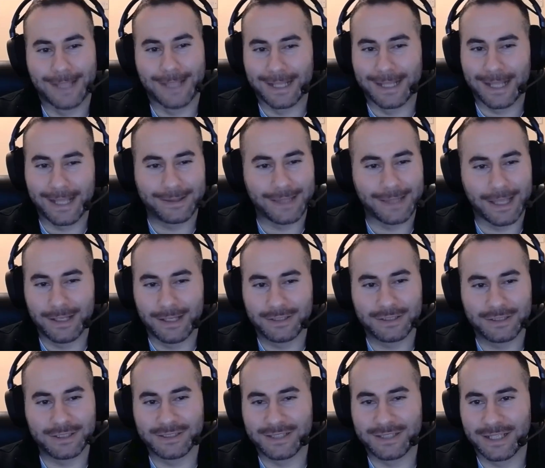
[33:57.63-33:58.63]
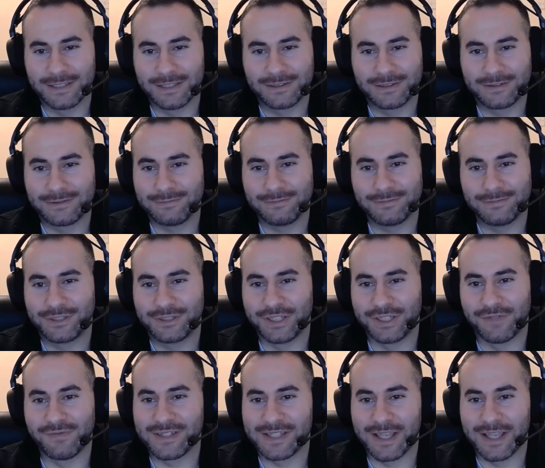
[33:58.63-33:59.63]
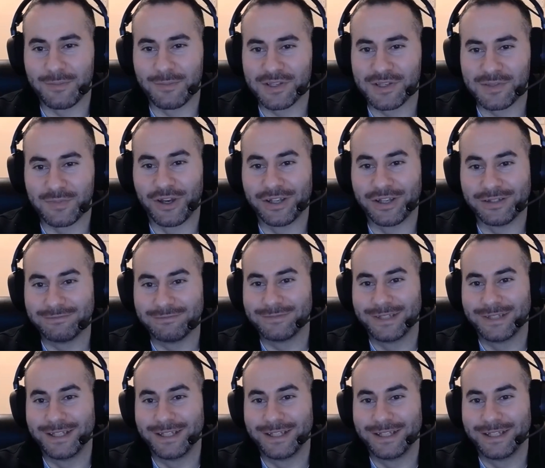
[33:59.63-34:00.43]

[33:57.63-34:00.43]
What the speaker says: And that literally sends shivers down my spine.